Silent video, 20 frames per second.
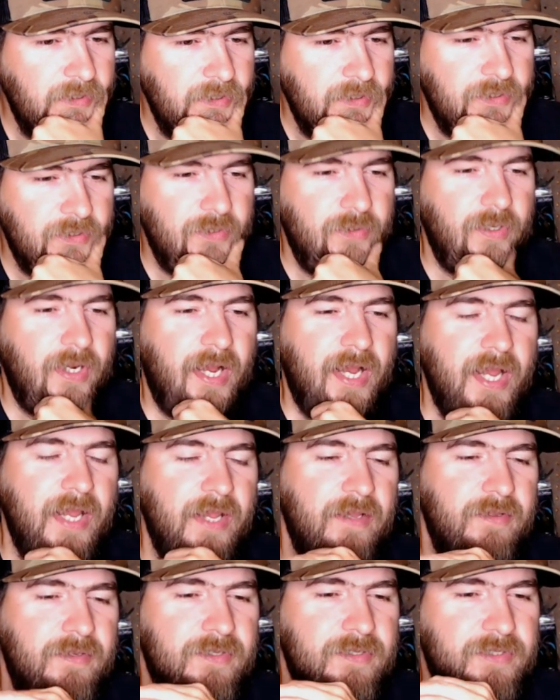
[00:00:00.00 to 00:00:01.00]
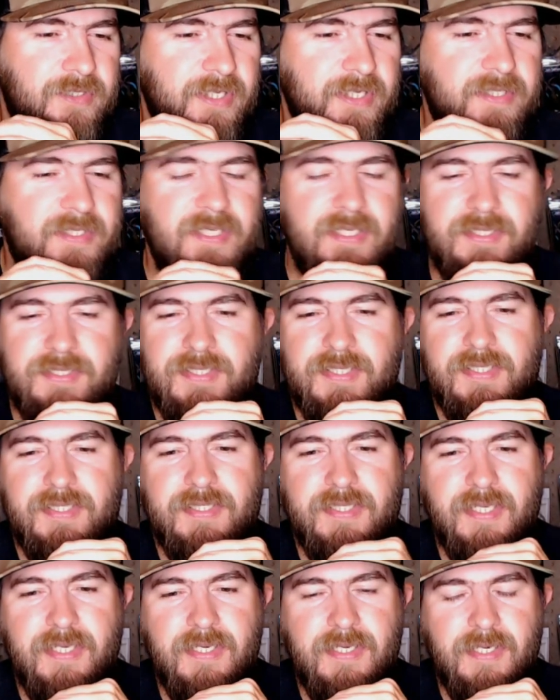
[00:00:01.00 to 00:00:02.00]
dude, I D T
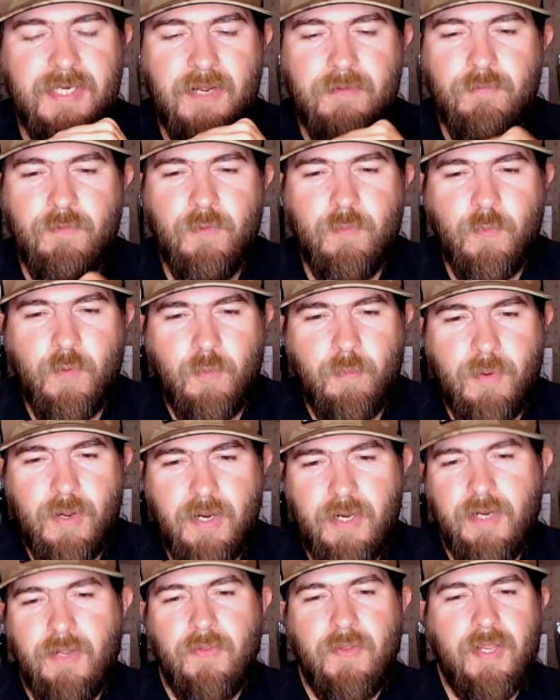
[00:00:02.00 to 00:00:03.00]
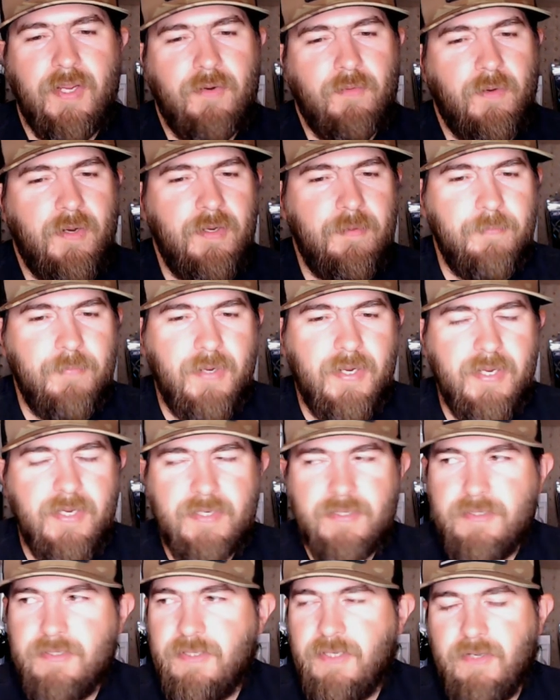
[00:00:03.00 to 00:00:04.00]
sixteen, I've won more money on that crankbait
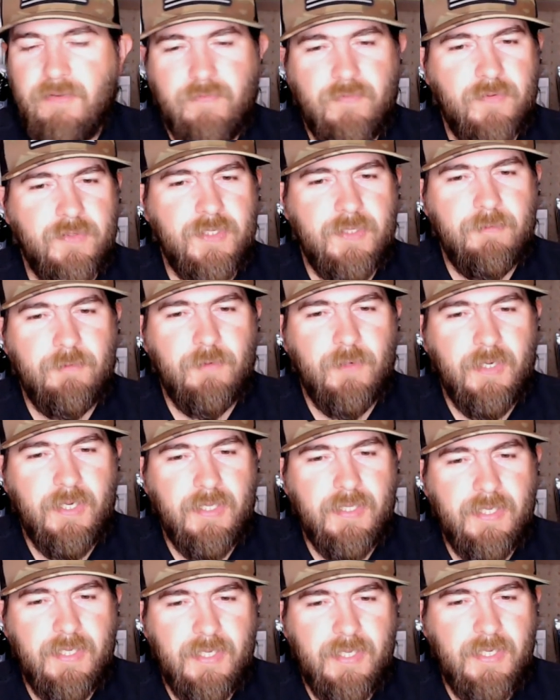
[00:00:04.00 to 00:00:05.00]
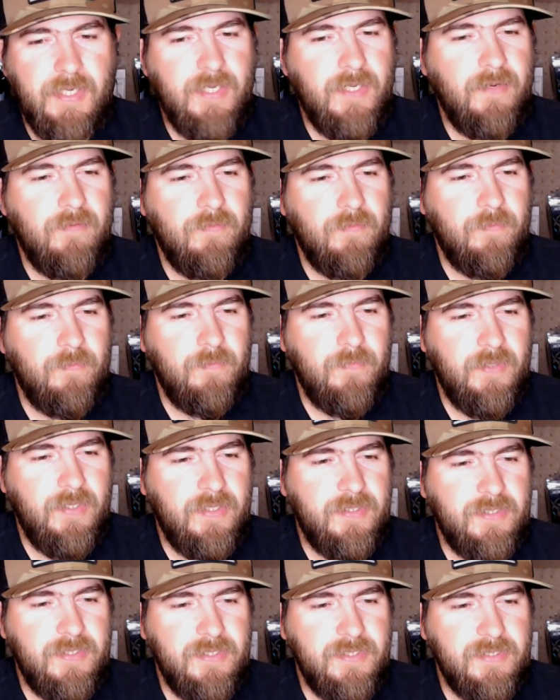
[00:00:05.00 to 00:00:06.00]
uh, for deep cranking than any of them.
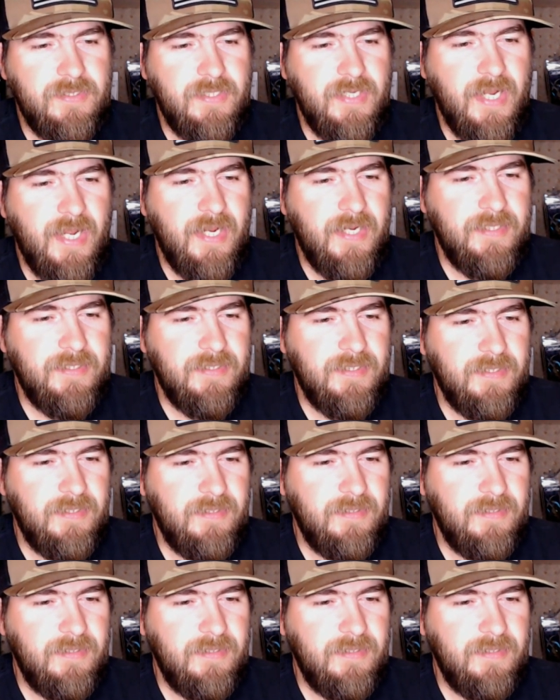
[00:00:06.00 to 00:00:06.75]
It is nasty.